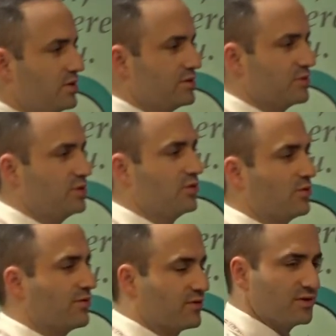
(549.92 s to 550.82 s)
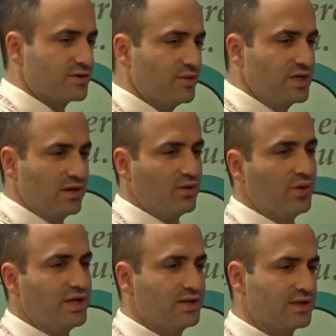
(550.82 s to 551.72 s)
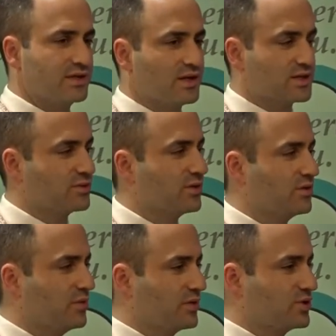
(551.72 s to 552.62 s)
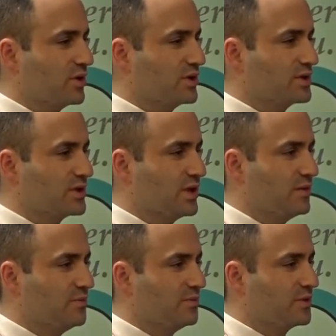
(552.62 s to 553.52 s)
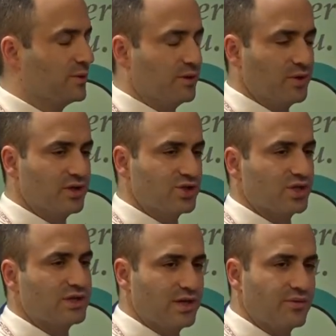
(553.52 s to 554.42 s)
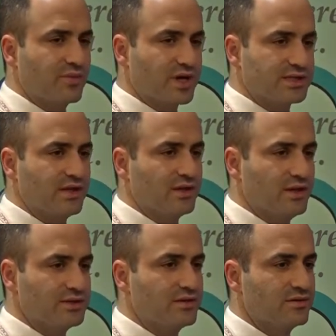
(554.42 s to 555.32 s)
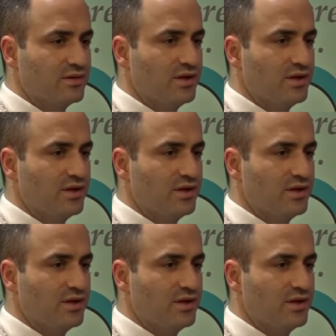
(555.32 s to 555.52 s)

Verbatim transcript: do is we do the reverse. We take away testosterone with drugs and we can shut down prostate cancer.